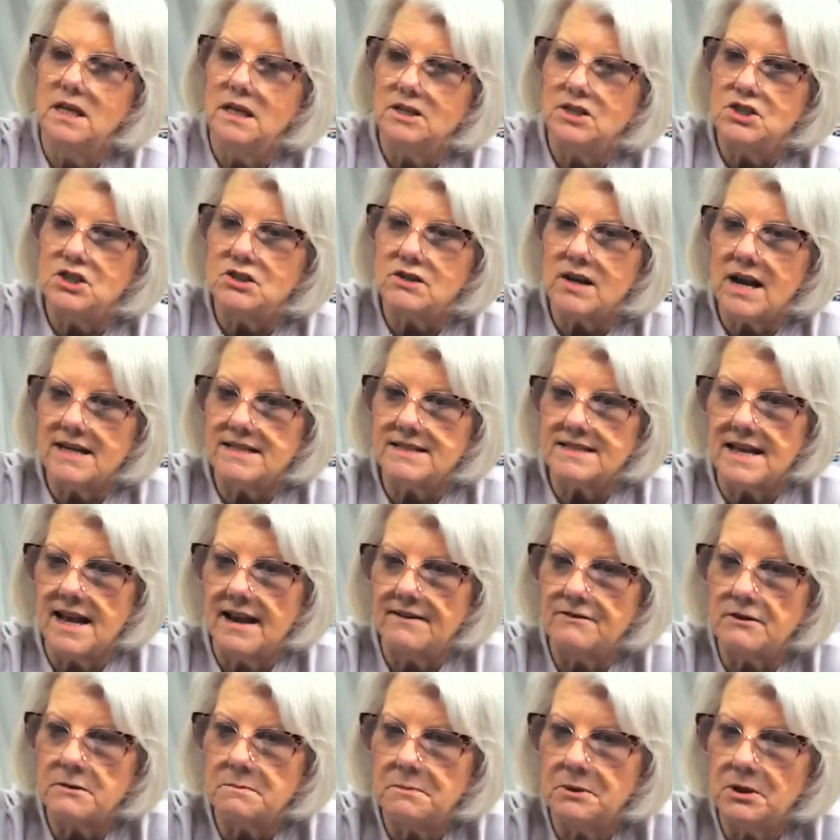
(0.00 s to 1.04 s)
Do you guys
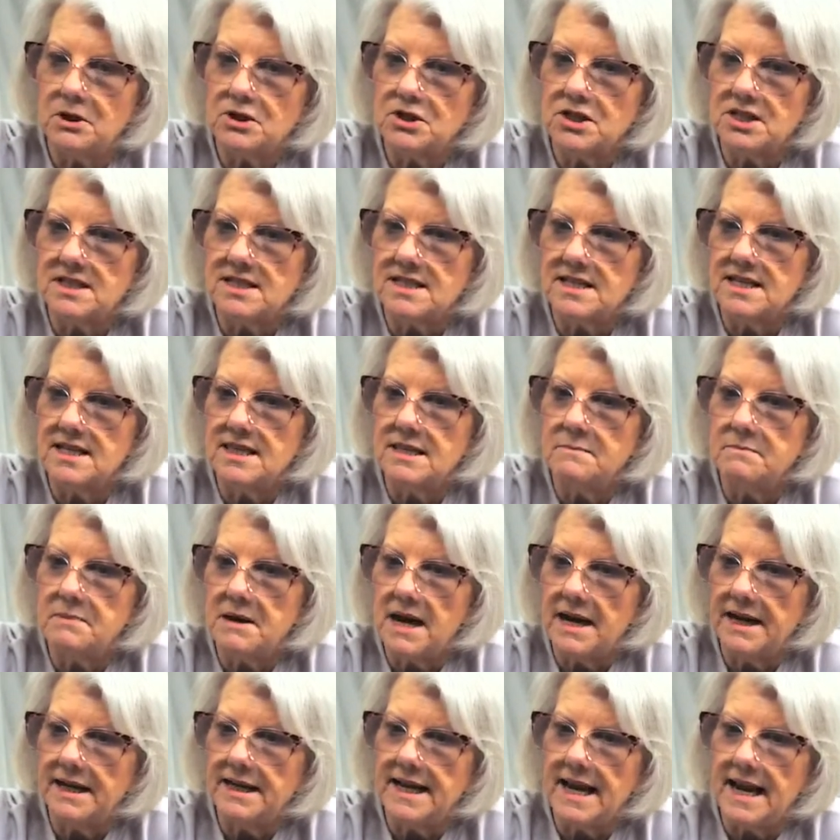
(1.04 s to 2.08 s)
ever purchase in the
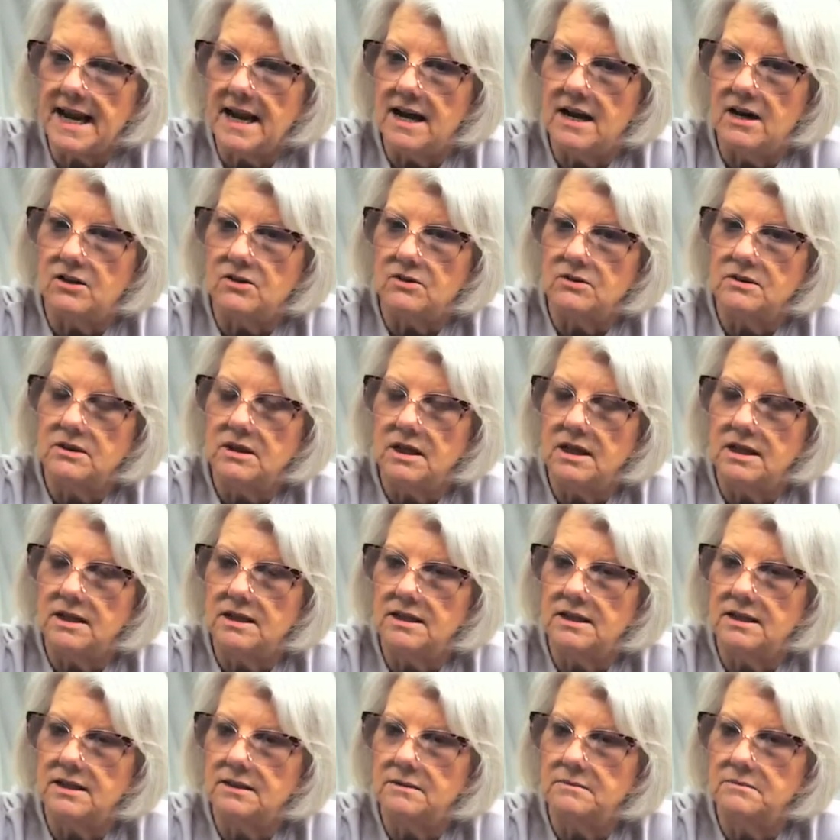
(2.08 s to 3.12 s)
buy now,
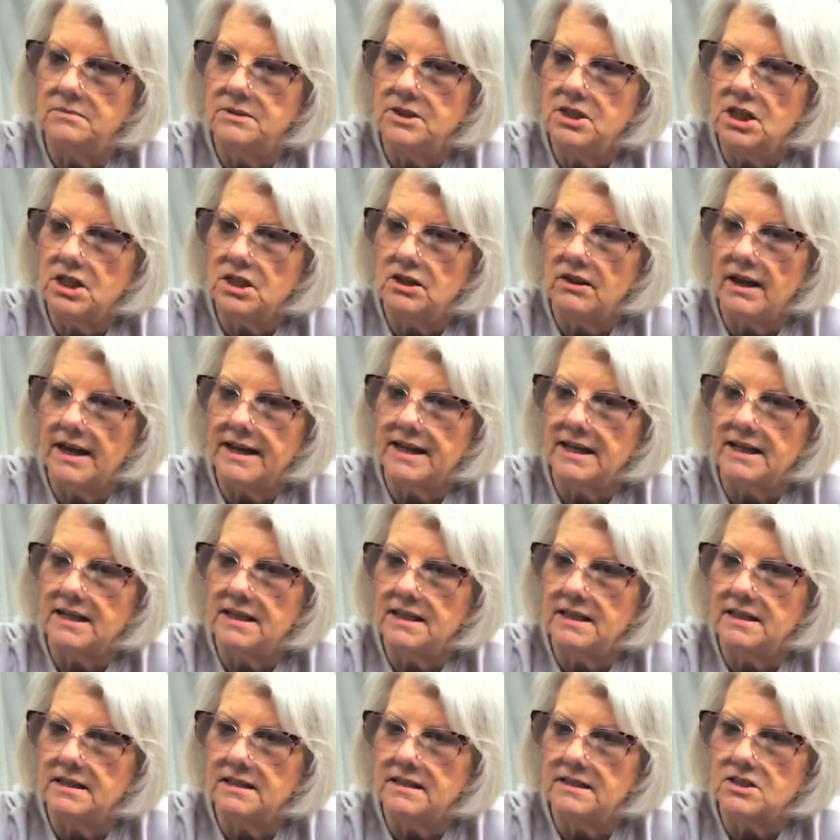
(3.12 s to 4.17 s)
you know, like in
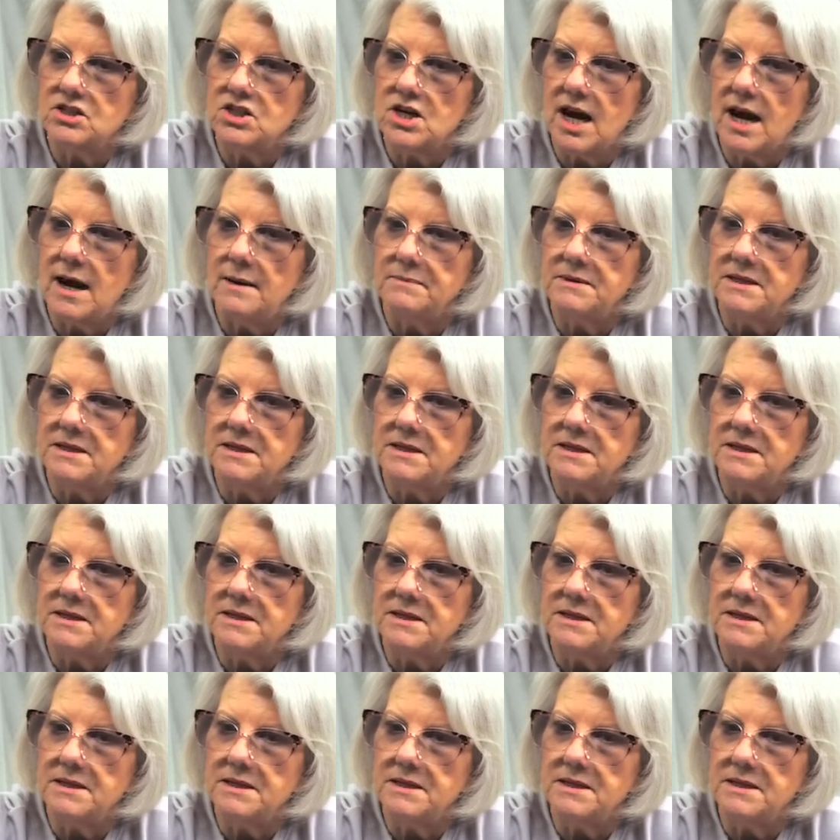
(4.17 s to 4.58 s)
the shop?